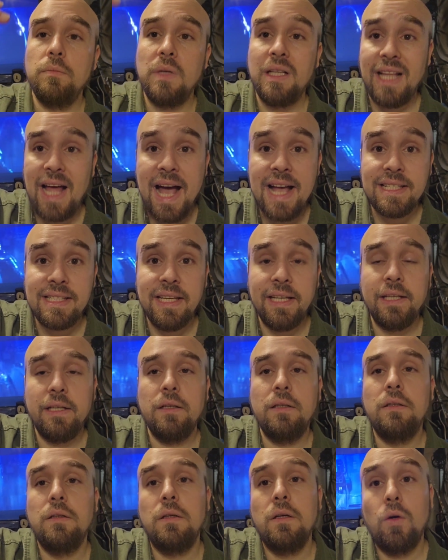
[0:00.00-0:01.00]

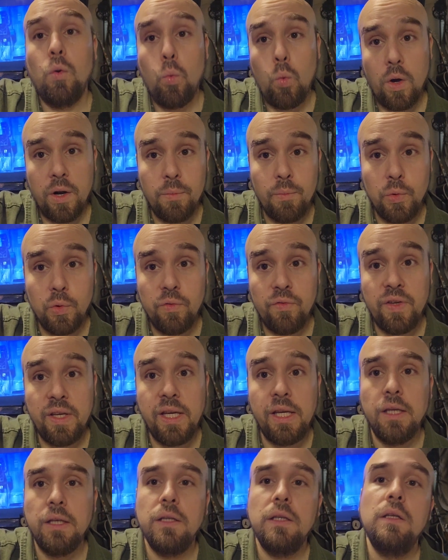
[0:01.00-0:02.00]
classic, what a
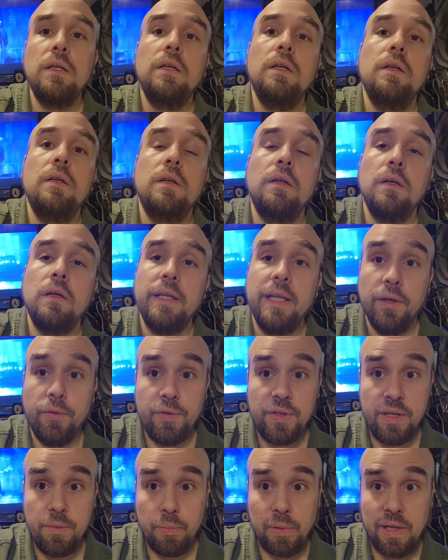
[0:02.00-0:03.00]
movie,
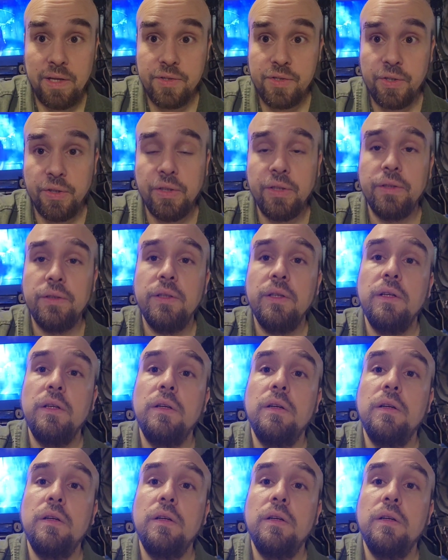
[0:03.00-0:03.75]
guilty pleasure